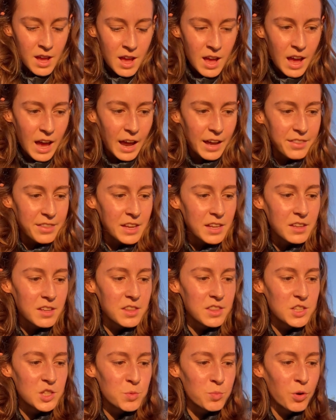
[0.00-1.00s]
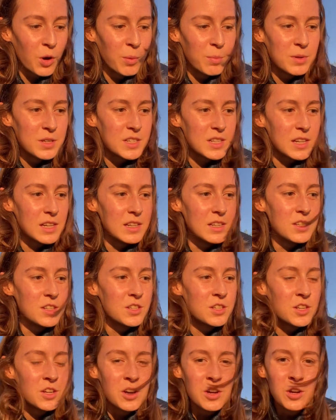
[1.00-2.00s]
I think that this promise is
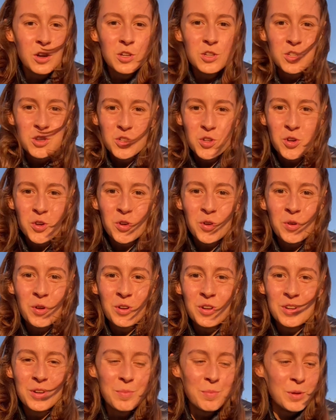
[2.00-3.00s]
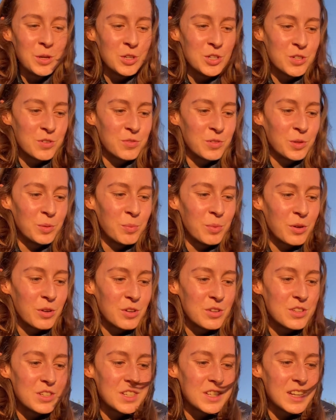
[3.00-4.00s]
so beautiful
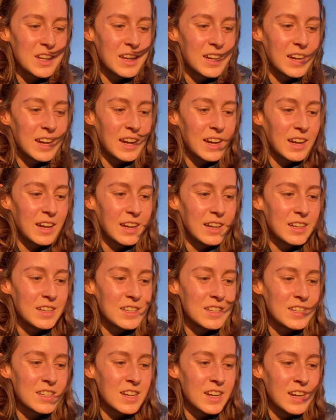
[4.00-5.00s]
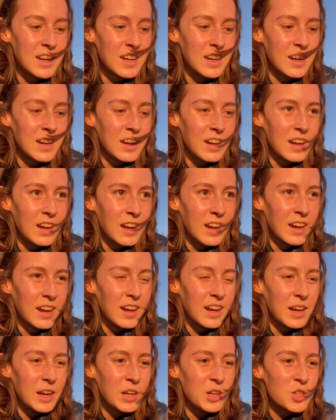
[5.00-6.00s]
because it
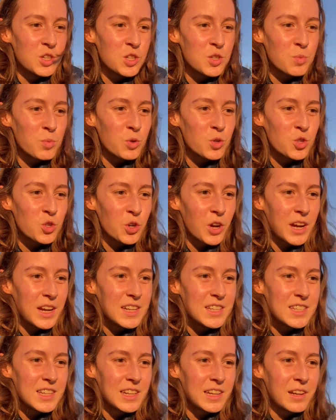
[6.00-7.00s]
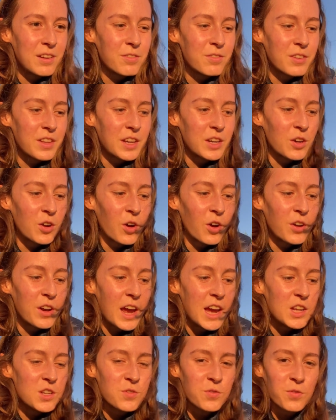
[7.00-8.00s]
it just portrays the love that God has for